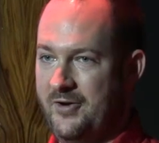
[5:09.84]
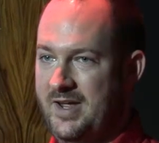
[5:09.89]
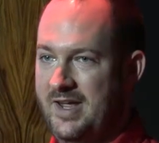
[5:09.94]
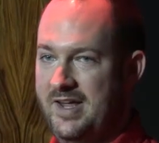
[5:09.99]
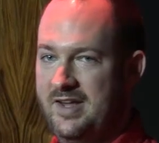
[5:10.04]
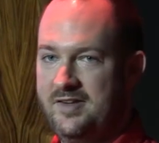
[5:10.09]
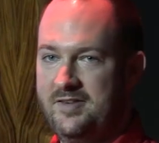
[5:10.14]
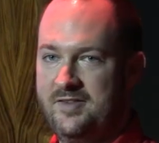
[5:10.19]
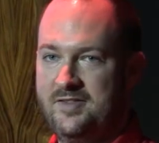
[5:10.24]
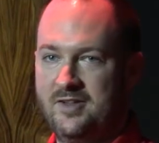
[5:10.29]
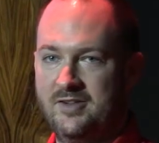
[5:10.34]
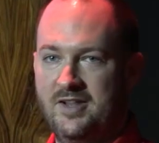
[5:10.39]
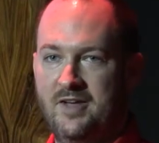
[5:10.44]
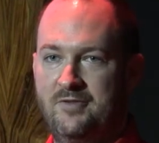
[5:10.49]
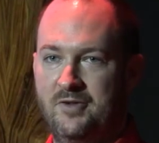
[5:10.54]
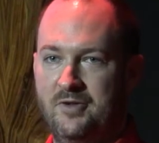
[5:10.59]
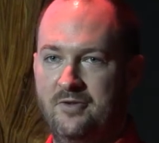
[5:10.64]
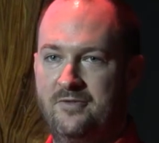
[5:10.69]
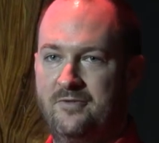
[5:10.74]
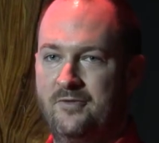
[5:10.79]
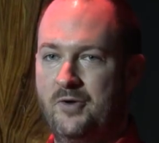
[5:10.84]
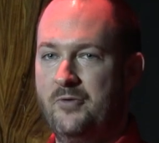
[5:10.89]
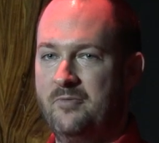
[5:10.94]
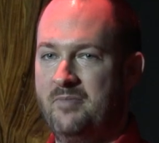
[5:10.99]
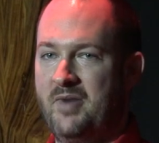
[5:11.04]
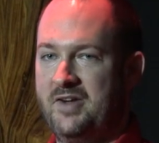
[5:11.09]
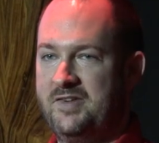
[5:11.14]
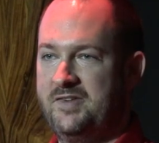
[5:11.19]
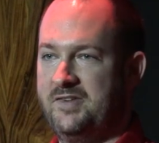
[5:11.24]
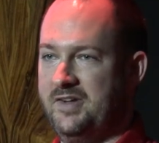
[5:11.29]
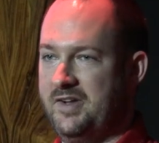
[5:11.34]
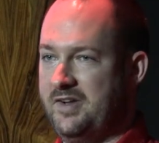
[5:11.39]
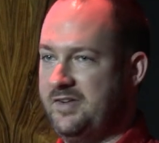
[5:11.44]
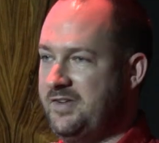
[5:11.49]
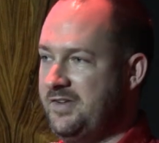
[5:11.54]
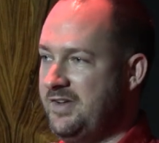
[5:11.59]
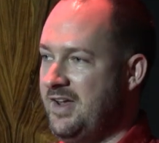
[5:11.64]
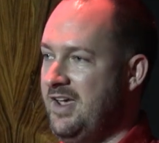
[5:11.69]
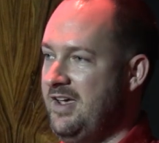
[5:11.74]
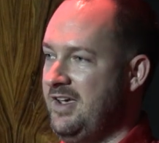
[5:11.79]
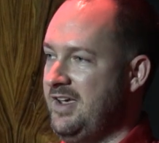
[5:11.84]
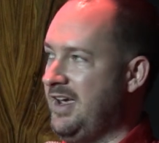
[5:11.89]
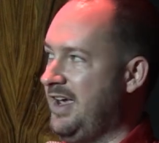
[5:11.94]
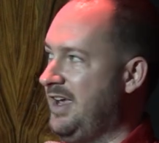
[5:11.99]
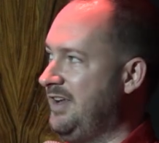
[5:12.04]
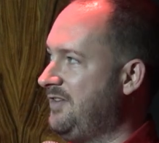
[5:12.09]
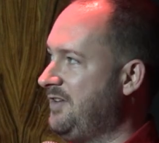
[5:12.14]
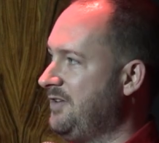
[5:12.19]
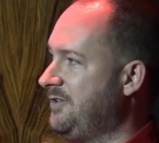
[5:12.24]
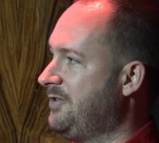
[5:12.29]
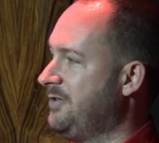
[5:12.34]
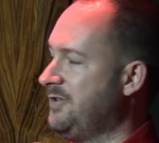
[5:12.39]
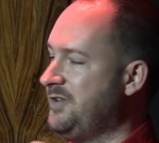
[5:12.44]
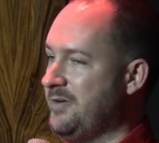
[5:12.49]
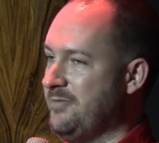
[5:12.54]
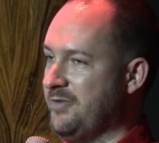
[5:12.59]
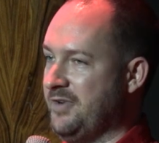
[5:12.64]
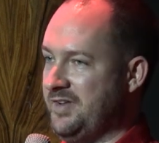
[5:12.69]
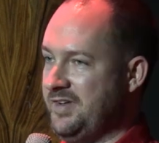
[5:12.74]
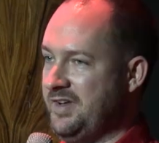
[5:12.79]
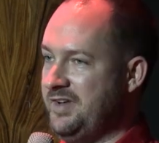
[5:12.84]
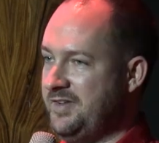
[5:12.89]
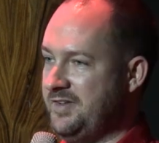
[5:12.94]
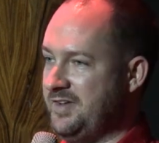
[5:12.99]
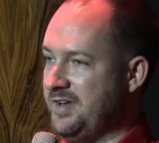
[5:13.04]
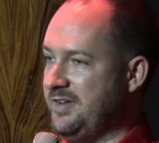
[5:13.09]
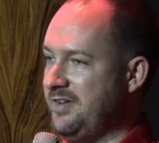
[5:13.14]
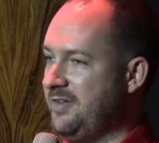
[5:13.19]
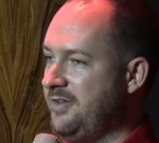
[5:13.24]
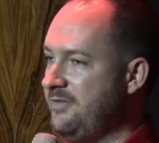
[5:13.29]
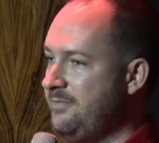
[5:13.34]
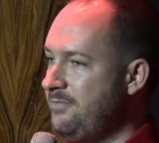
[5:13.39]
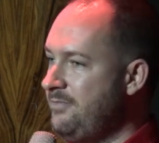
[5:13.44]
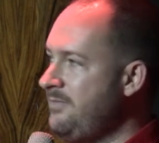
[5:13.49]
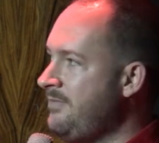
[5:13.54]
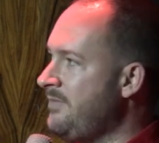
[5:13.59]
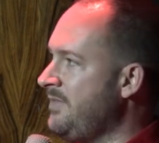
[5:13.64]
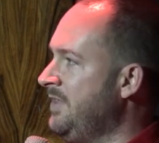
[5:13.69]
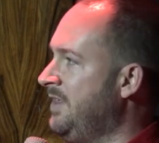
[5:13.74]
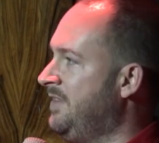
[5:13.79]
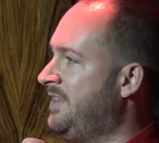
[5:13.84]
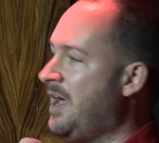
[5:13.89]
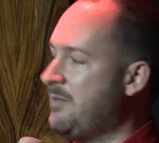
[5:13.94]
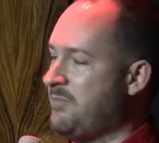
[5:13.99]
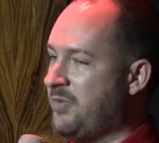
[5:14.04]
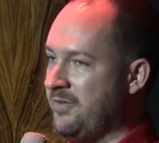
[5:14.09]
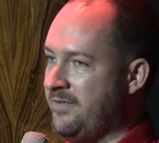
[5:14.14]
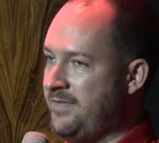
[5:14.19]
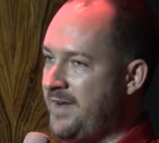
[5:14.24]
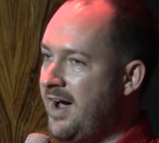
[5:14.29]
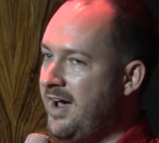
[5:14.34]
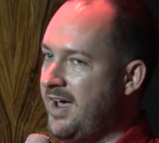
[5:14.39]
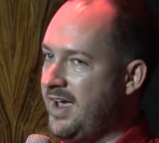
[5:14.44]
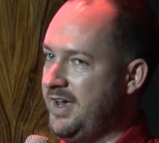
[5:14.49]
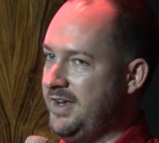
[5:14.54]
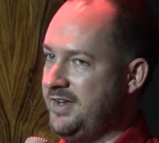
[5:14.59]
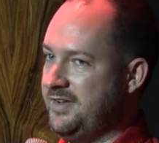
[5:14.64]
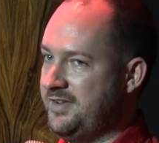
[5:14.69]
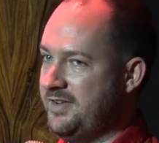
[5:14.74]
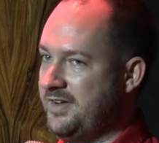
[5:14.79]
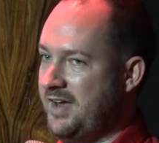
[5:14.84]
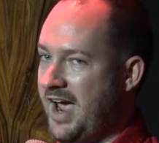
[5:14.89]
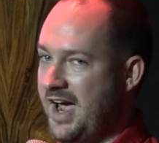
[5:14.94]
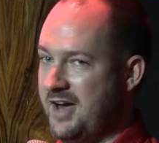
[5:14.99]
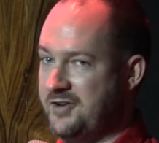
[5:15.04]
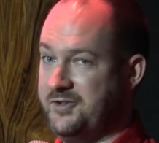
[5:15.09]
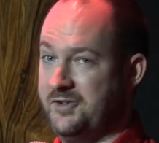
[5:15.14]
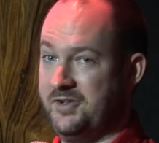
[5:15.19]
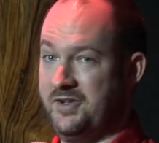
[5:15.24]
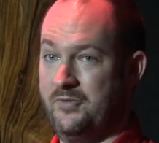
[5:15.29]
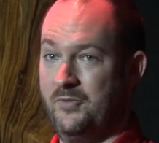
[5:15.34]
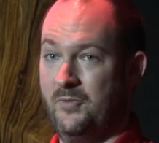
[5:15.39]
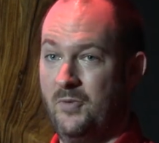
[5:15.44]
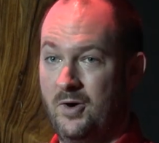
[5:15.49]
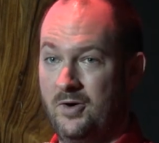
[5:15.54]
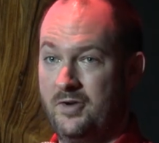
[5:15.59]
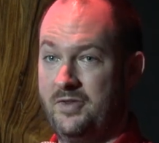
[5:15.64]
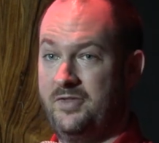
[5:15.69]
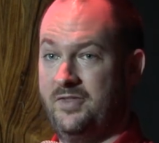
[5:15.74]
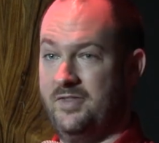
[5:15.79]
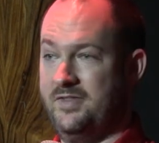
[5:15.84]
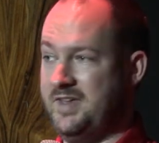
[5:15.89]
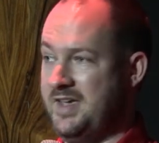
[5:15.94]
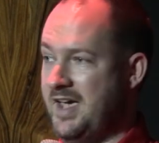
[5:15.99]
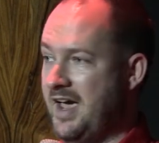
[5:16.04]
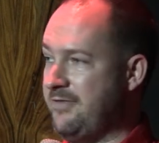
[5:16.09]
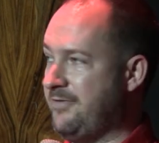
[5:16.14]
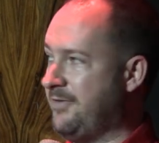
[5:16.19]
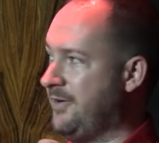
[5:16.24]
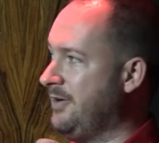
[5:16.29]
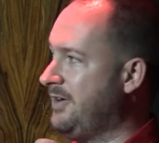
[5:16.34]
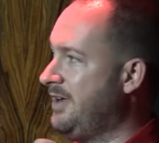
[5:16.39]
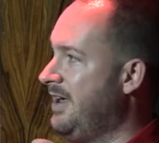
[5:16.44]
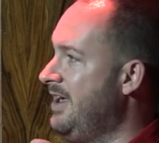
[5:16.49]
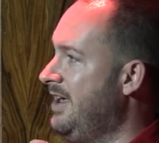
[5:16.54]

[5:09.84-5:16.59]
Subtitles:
Is the level of robustness and censorship resistance that provides actually worth the effort?